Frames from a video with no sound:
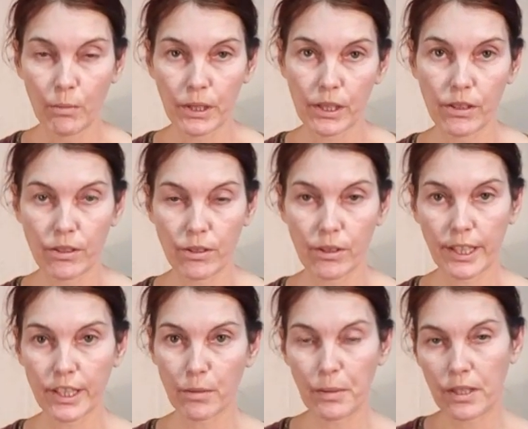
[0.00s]
because you're
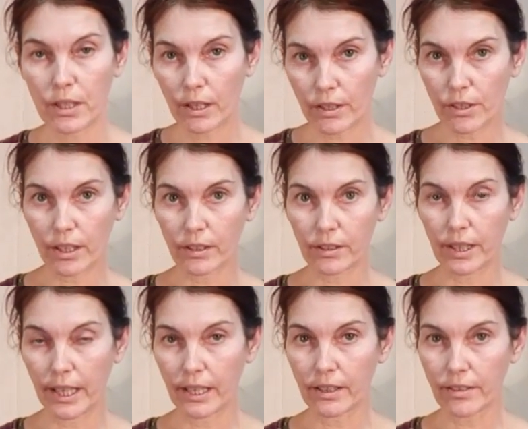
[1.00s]
going to be touching
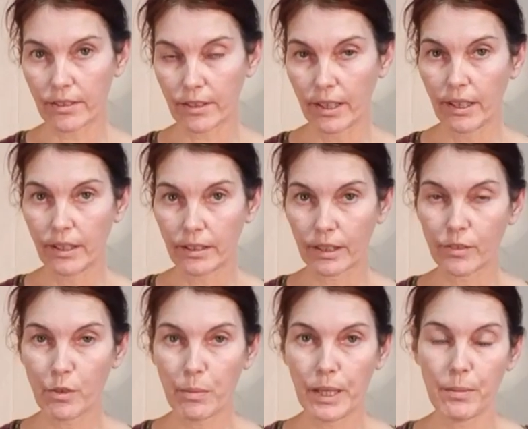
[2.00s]
things that
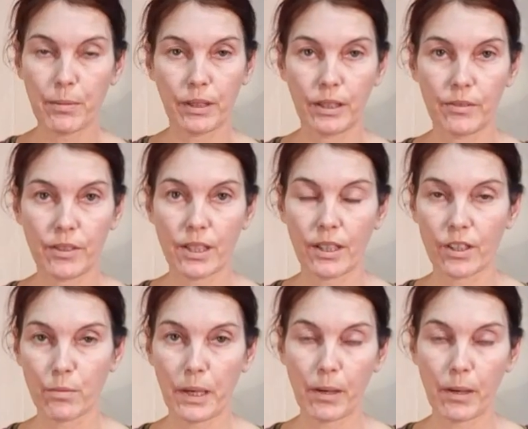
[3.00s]
other people have touched,